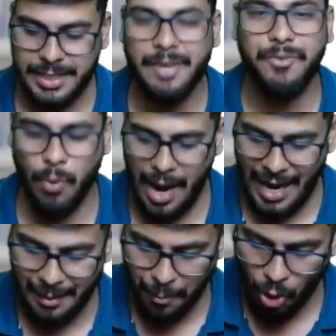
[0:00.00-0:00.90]

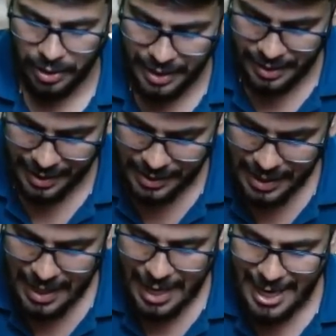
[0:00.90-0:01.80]

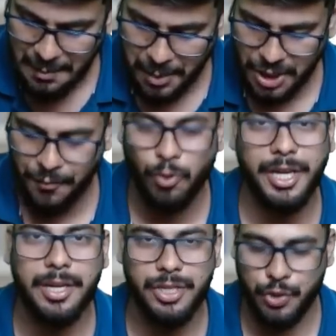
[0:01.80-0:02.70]
8 plus
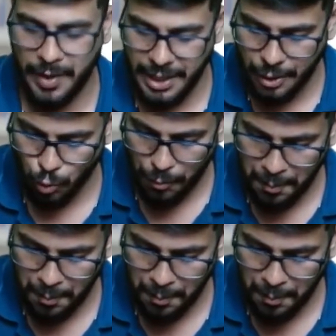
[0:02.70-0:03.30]
14 is 22,